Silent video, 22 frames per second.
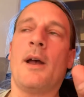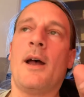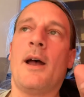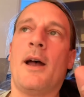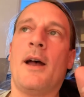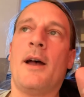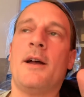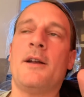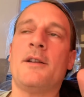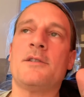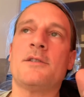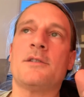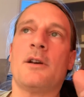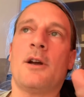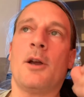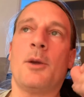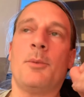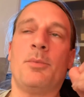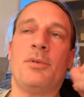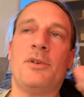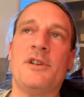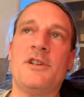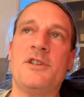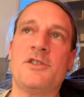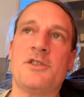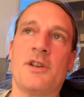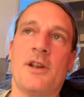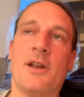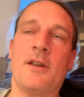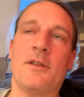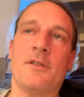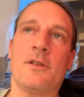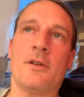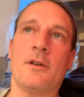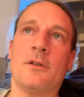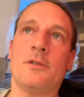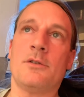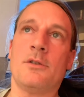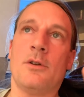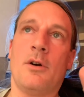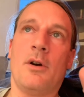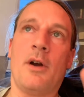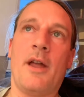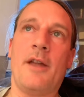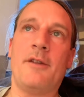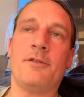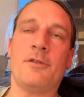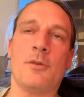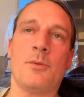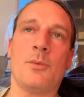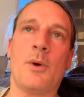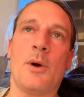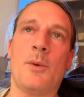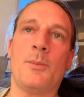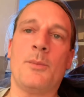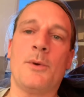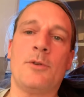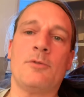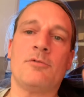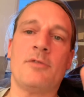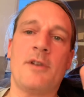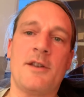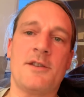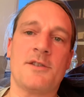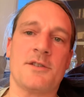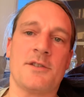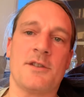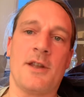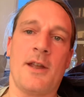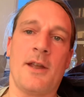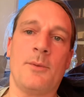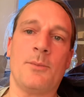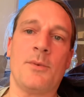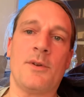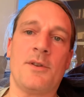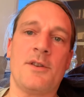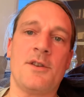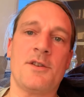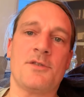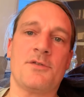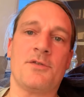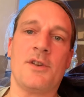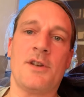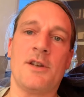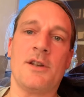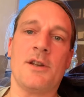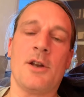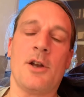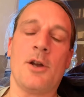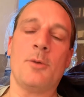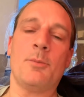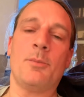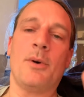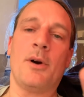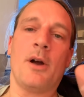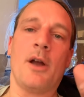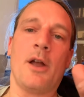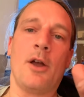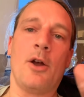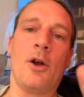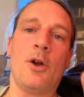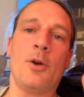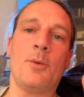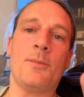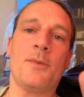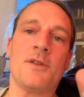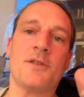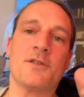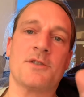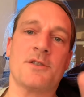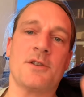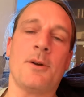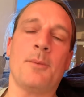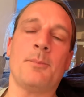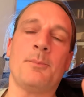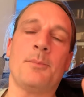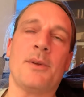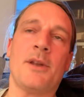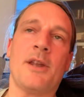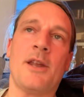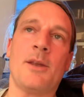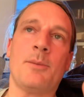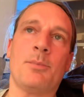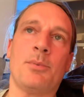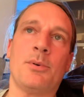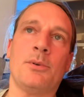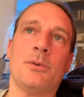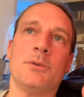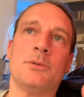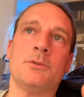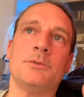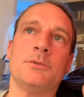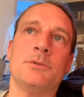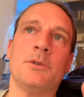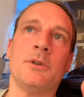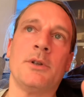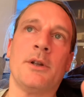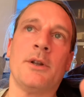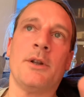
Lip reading: And I appreciate that not everyone will resonate with this video, but I hope that some people